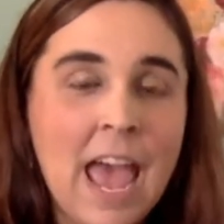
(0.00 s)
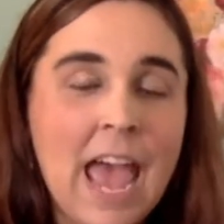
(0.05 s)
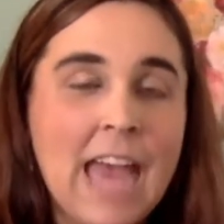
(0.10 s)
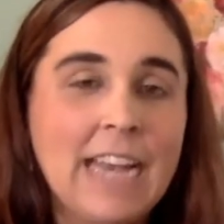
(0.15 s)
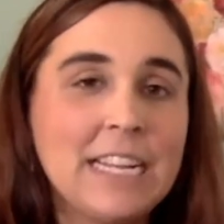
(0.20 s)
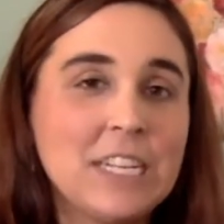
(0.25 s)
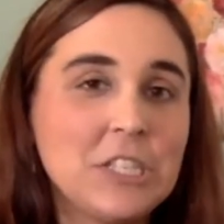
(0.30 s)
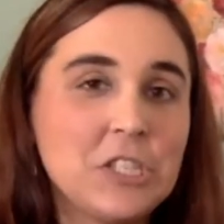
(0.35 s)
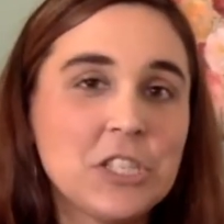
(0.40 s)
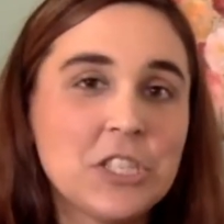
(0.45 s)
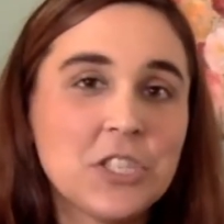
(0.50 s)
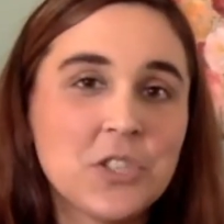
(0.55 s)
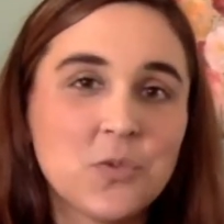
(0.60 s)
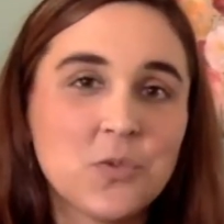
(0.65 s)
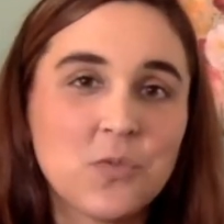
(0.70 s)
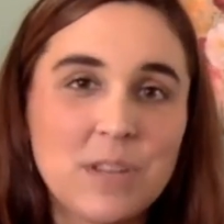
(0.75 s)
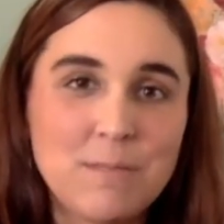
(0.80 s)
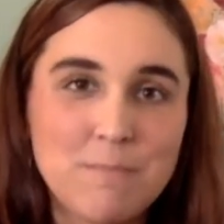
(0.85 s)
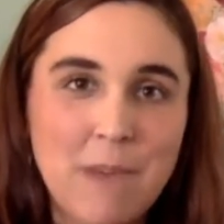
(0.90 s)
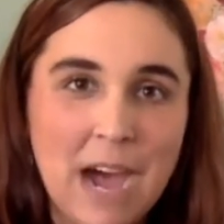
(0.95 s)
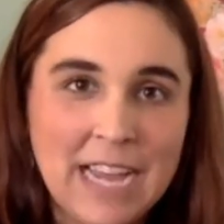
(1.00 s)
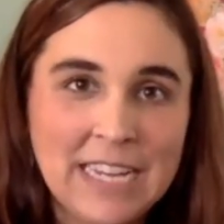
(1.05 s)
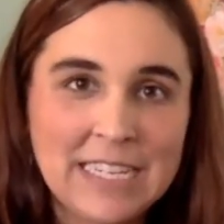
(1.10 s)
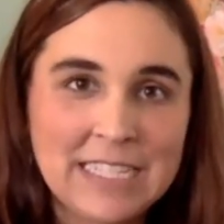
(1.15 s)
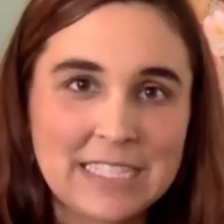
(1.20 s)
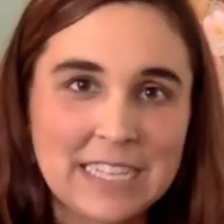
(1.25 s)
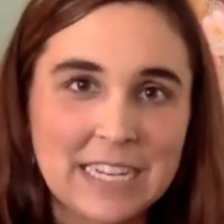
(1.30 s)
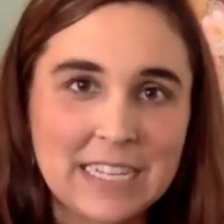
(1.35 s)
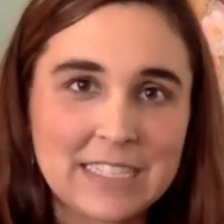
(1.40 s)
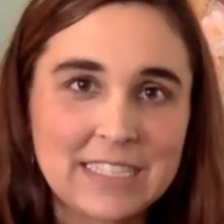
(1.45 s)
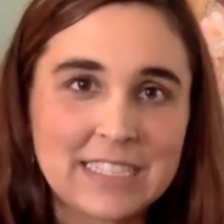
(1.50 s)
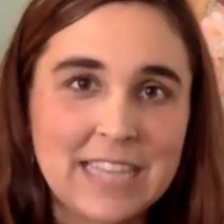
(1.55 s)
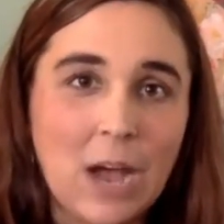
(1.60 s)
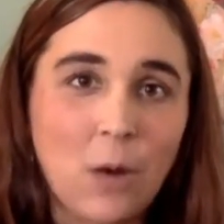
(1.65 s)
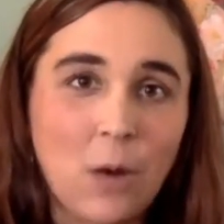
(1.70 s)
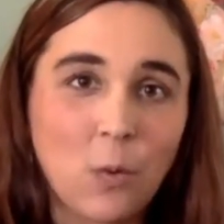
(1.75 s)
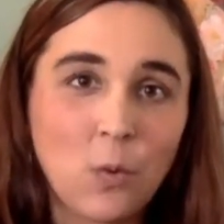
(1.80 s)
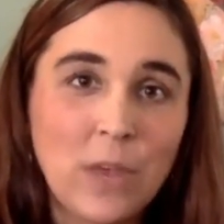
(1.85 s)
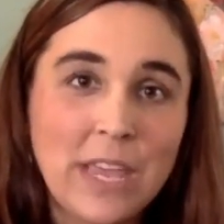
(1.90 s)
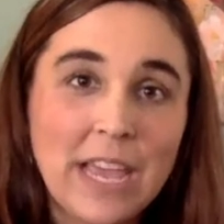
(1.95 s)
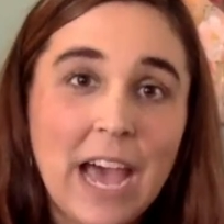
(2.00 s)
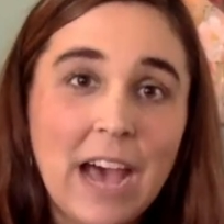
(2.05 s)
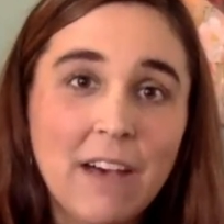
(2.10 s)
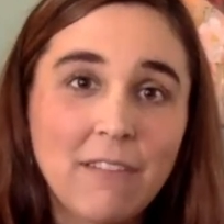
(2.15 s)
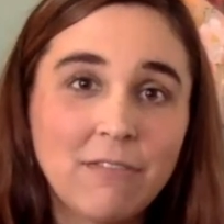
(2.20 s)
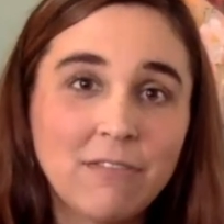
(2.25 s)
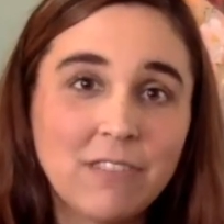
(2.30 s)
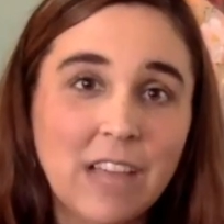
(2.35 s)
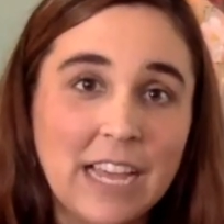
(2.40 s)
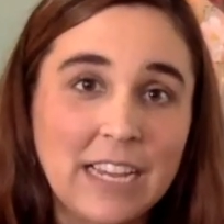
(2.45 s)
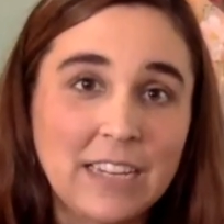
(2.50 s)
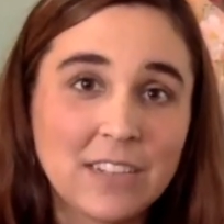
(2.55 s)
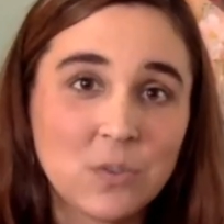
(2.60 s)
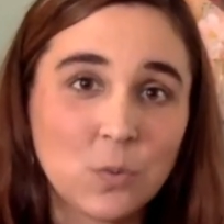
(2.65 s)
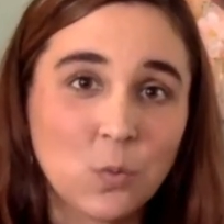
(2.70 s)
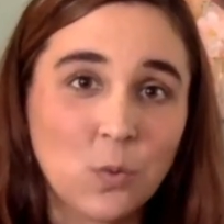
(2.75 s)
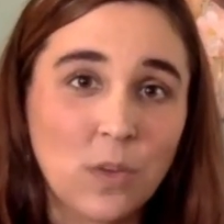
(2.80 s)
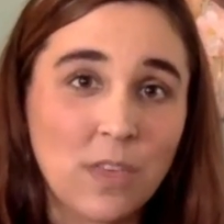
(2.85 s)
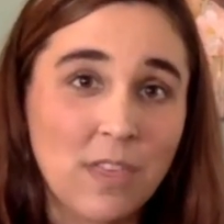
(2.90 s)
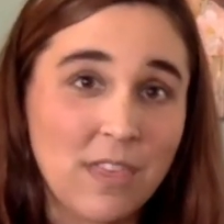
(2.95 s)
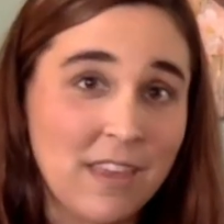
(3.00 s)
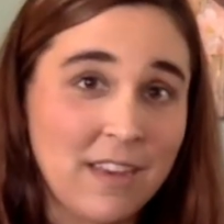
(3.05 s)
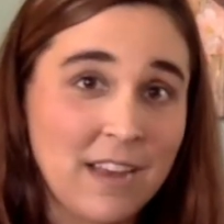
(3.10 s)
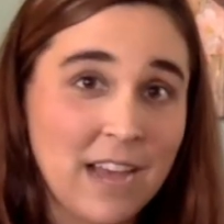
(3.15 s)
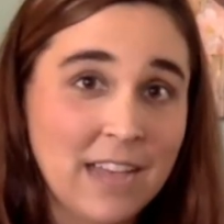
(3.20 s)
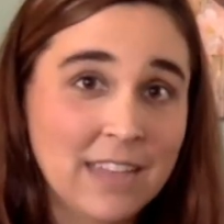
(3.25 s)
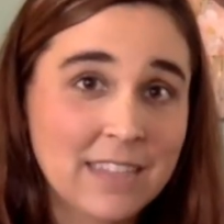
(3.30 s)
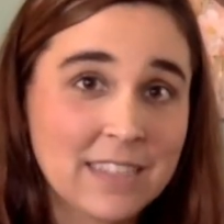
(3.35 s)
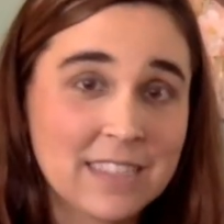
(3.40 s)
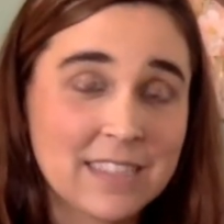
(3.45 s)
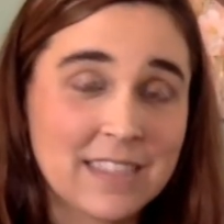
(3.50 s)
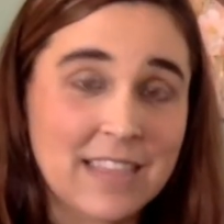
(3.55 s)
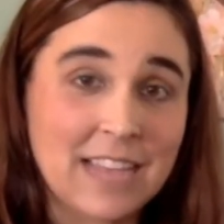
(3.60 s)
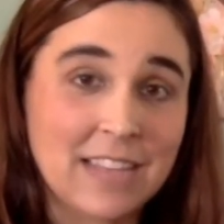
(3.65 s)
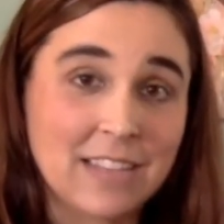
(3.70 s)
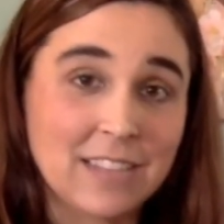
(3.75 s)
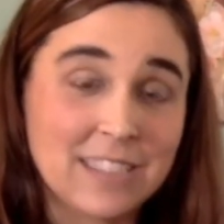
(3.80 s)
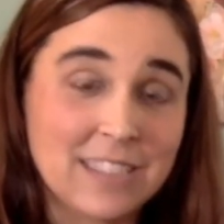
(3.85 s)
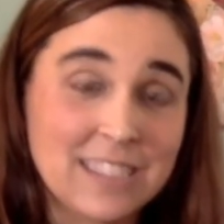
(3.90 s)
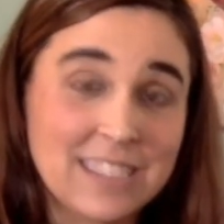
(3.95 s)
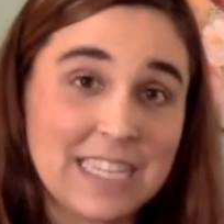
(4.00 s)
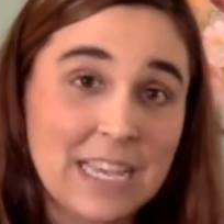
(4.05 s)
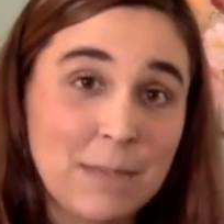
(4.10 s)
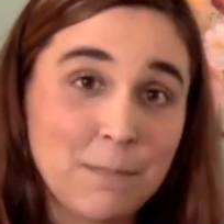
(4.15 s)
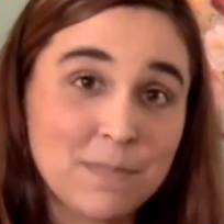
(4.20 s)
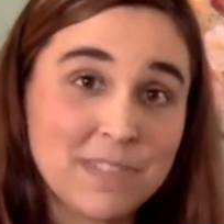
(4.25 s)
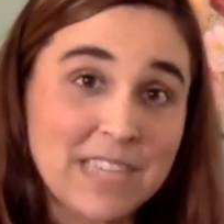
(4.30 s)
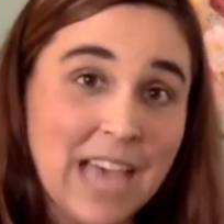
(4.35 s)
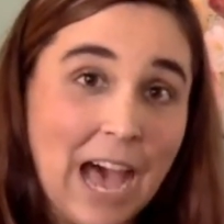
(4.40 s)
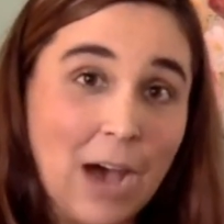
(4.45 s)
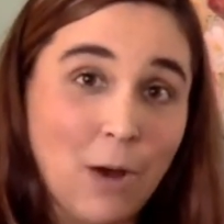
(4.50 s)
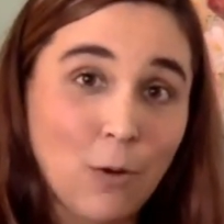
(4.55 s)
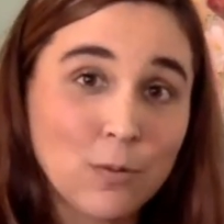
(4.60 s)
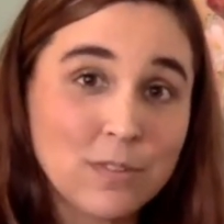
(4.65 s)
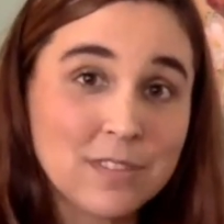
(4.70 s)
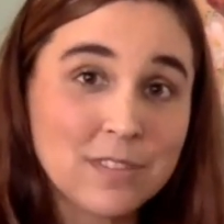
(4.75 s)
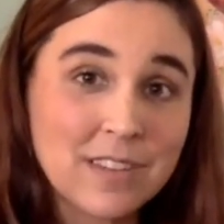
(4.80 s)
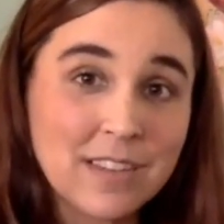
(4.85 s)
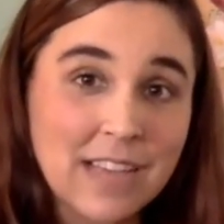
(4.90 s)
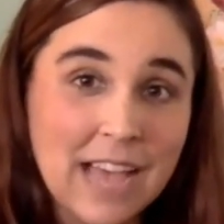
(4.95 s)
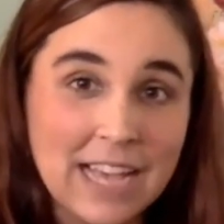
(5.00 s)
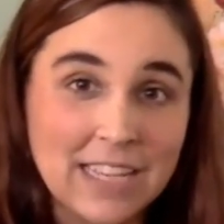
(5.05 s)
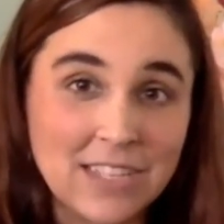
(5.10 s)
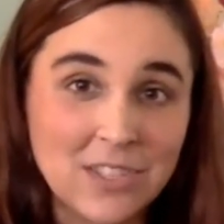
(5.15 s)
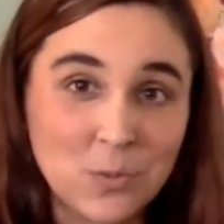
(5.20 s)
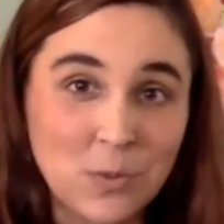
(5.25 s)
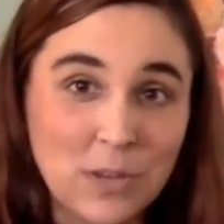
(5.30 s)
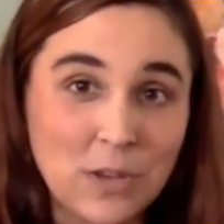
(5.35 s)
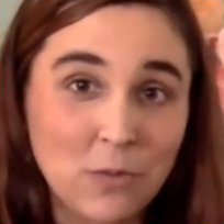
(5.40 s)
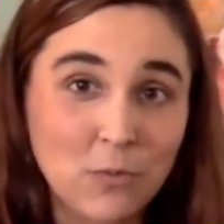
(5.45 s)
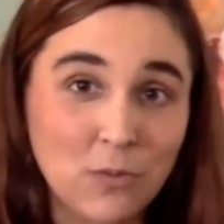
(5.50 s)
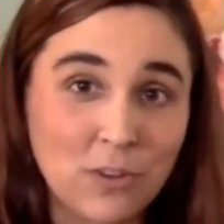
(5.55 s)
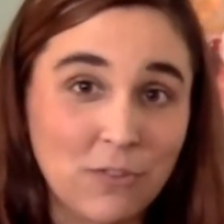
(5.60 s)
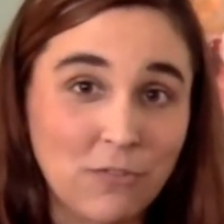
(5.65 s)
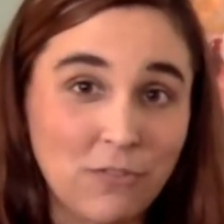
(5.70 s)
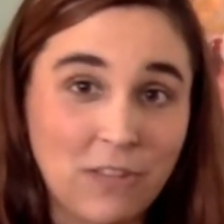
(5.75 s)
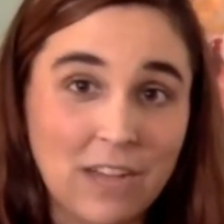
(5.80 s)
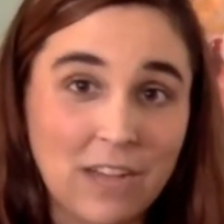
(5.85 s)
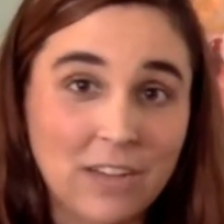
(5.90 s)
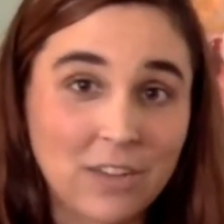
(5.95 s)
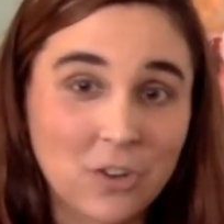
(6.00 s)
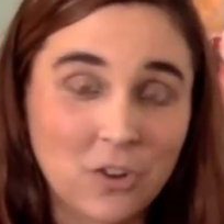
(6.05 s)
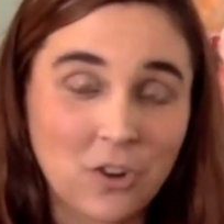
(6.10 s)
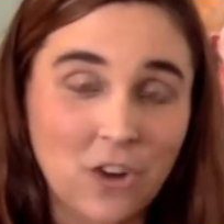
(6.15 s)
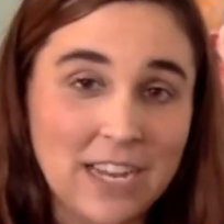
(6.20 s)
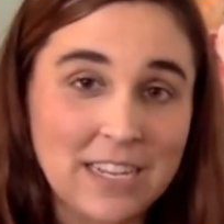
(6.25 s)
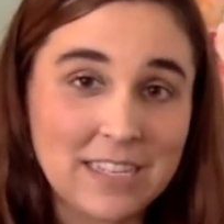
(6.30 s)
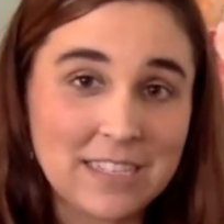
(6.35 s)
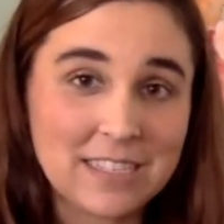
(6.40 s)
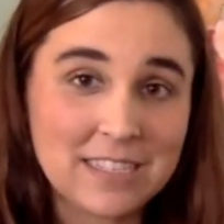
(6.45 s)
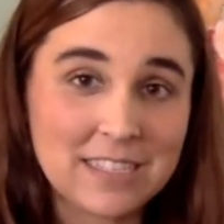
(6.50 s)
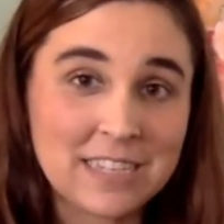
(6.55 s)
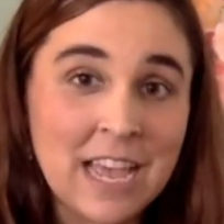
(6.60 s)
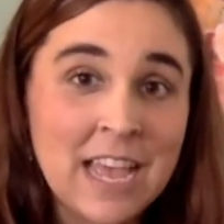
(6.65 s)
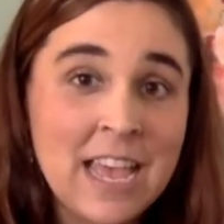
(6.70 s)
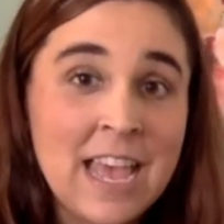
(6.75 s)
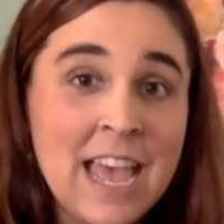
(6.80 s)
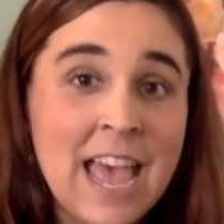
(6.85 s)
And it just reminds us that we have light within us that seeps out as we reflect Christ,